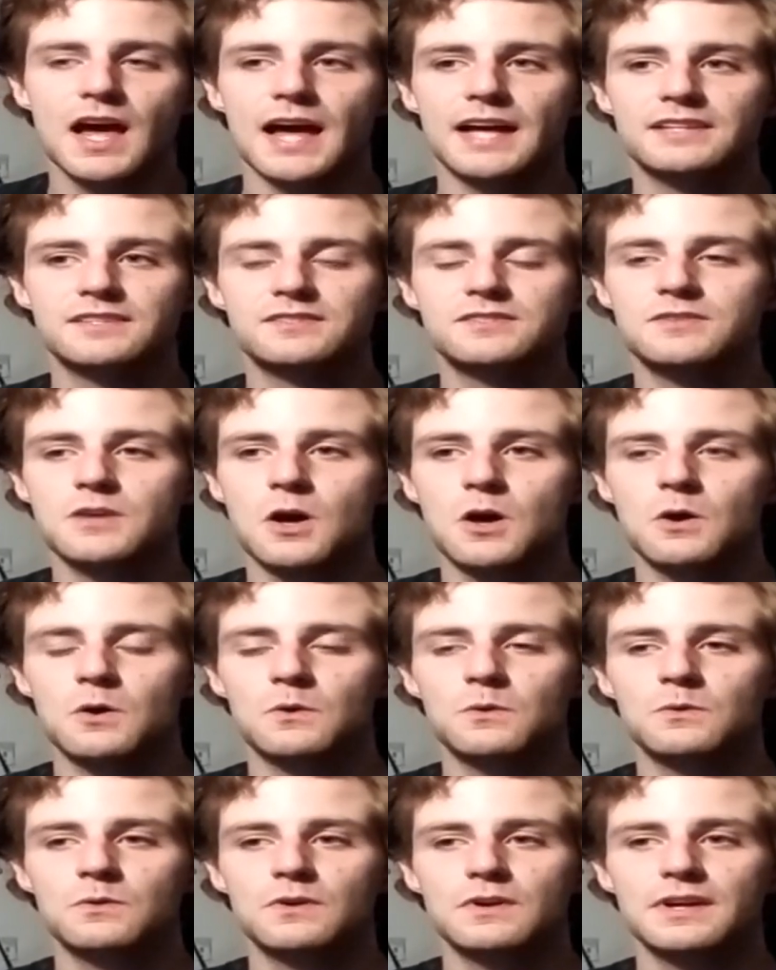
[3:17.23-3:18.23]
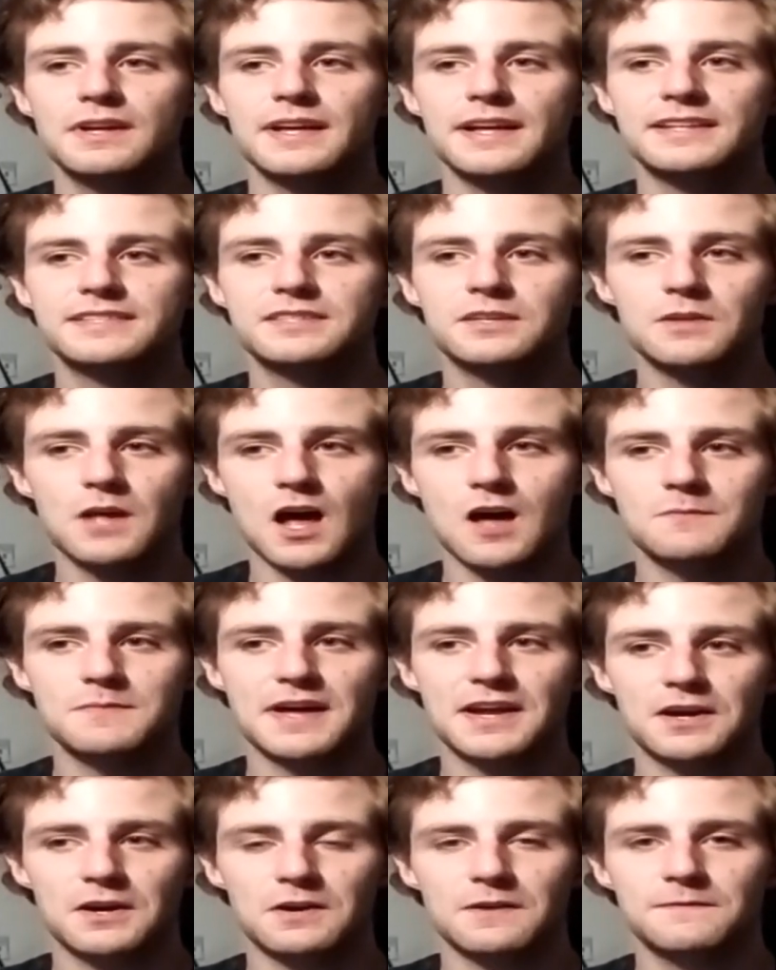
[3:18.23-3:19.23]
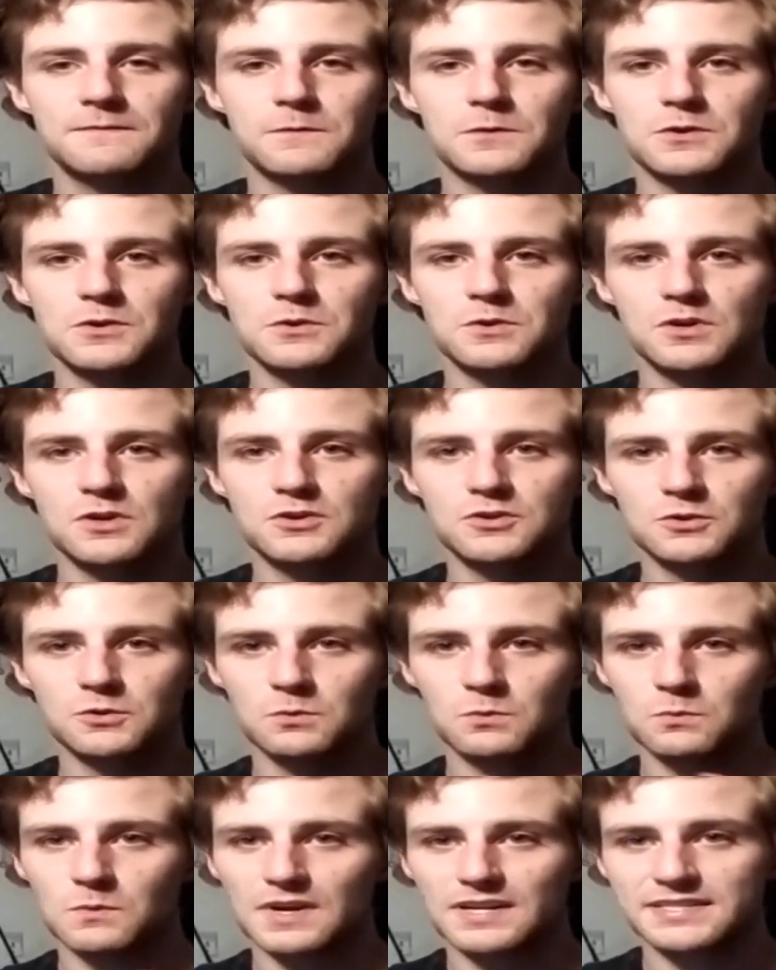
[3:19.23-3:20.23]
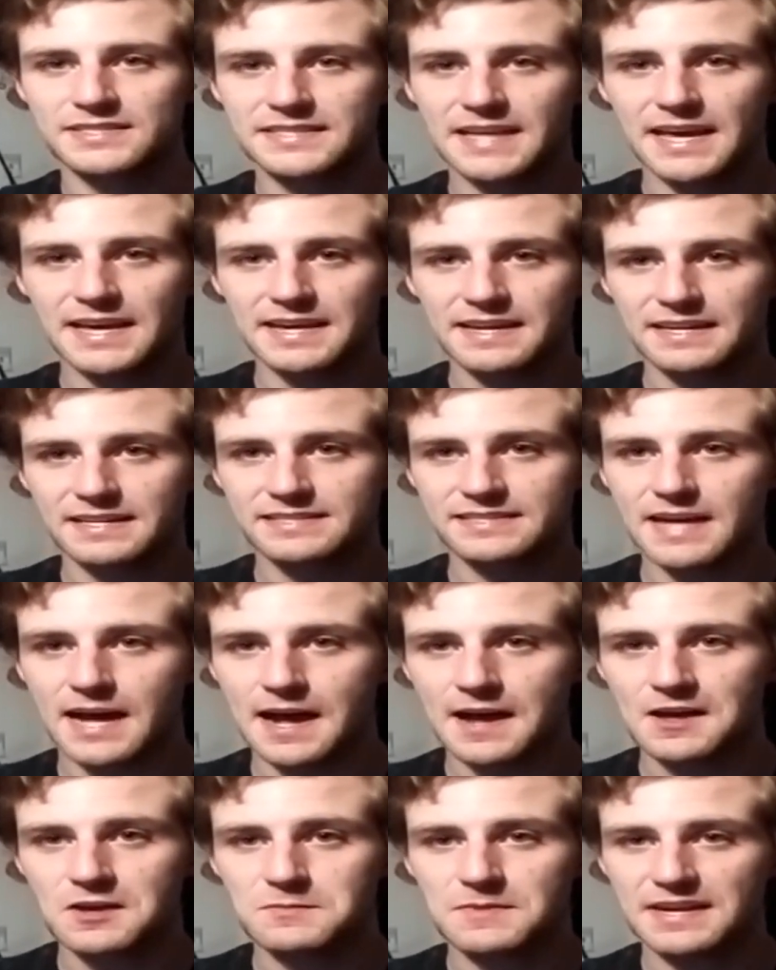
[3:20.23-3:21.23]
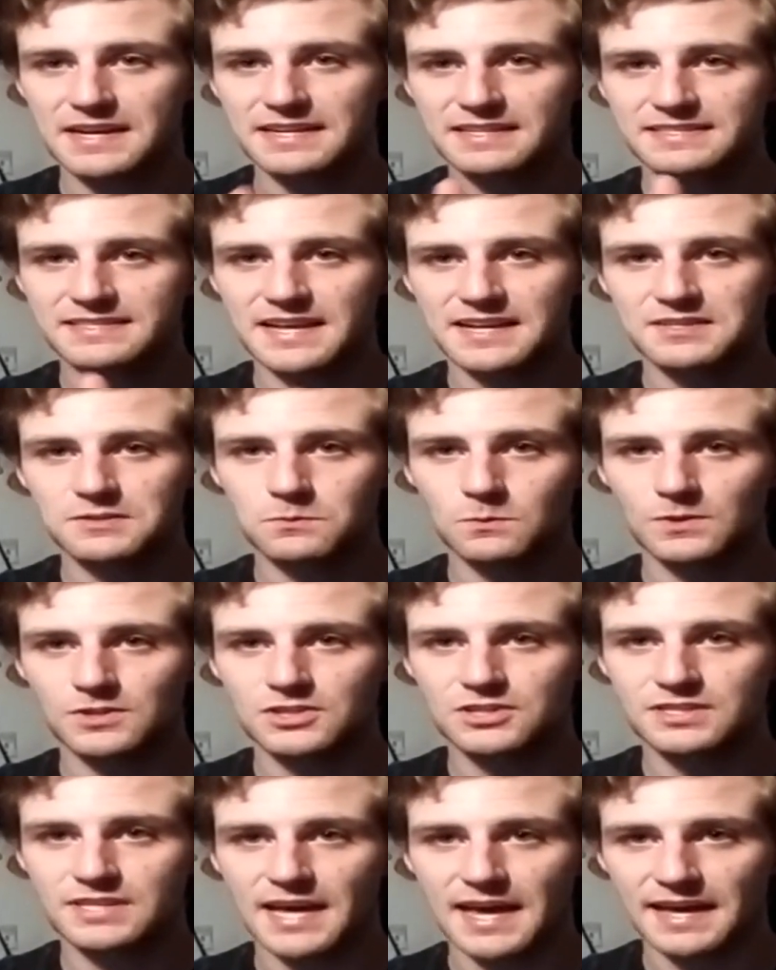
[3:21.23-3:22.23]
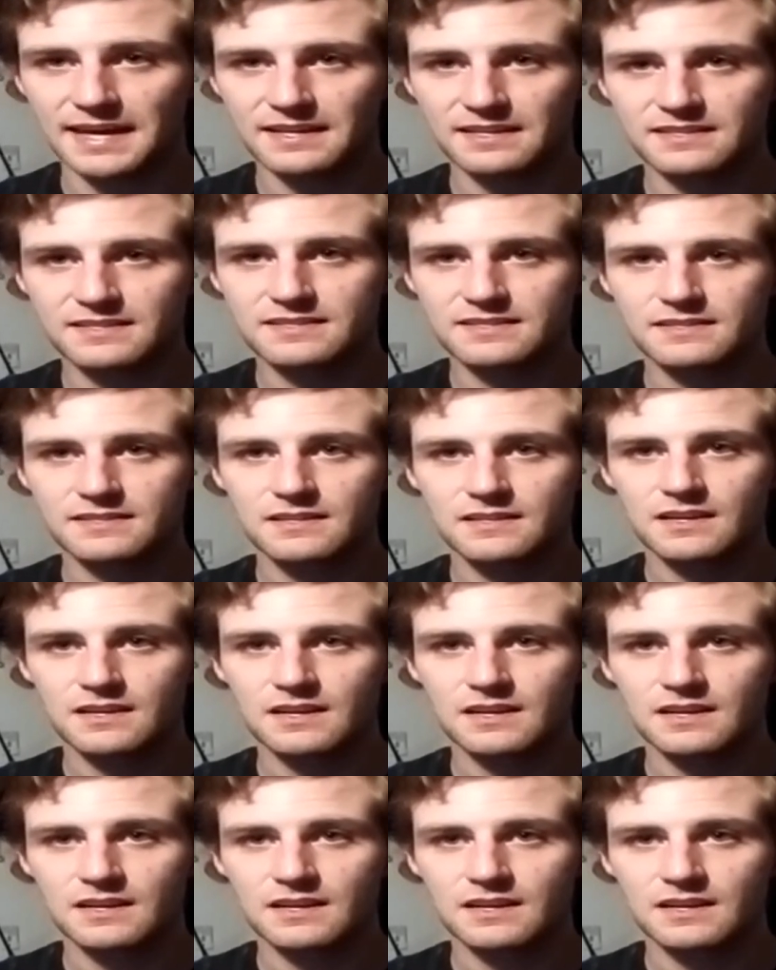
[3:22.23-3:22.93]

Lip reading: And so it's a lot better for you to do one tank at a time and assess which tanks